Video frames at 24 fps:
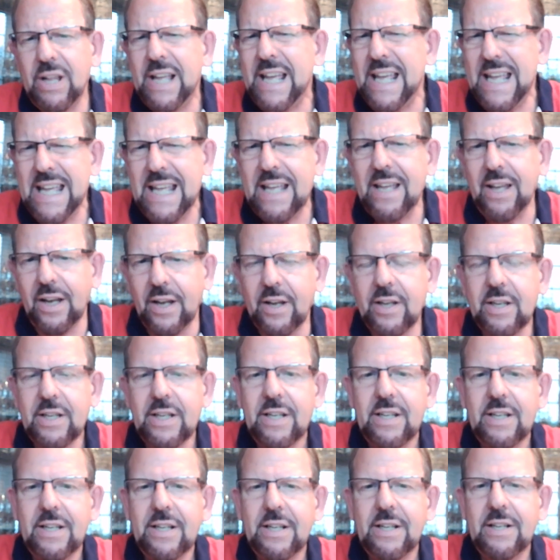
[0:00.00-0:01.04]
Here,
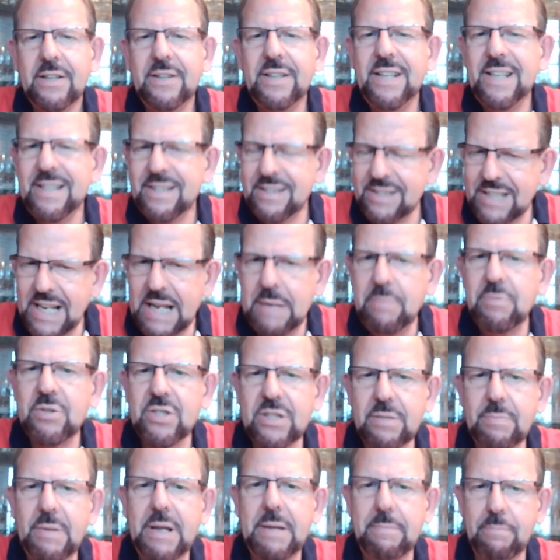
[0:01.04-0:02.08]
this seems
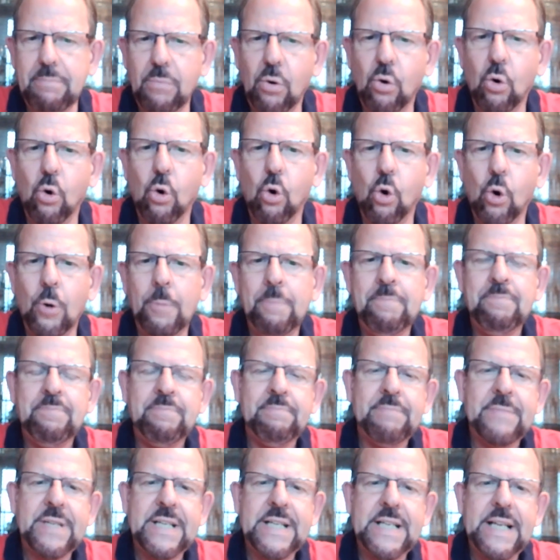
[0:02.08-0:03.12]
to be more
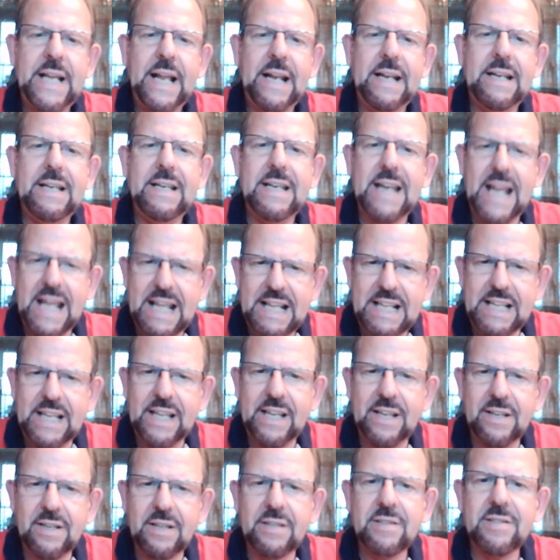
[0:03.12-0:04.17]

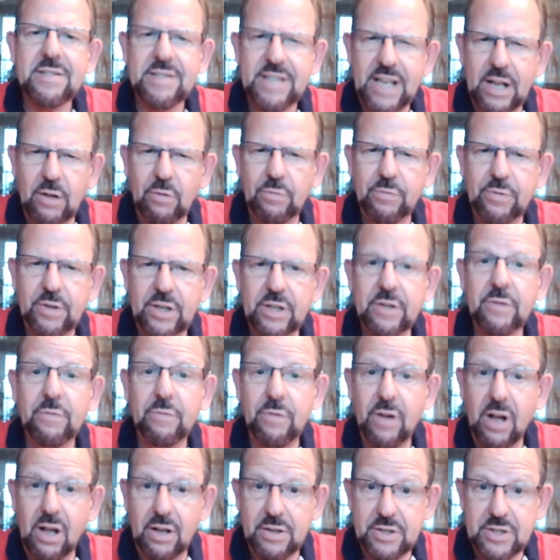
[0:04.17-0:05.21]
naked
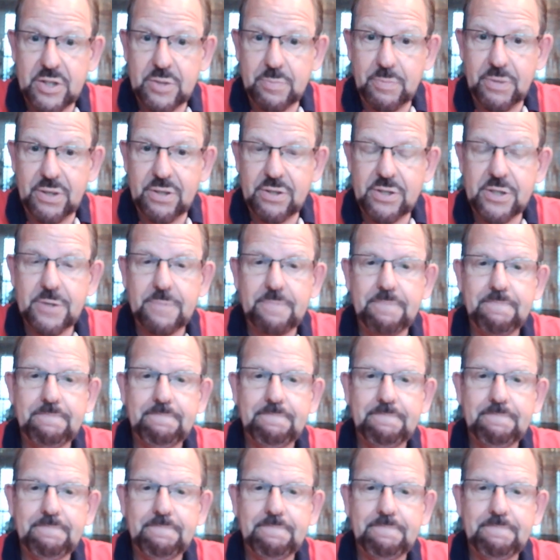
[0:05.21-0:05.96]
self-advancement.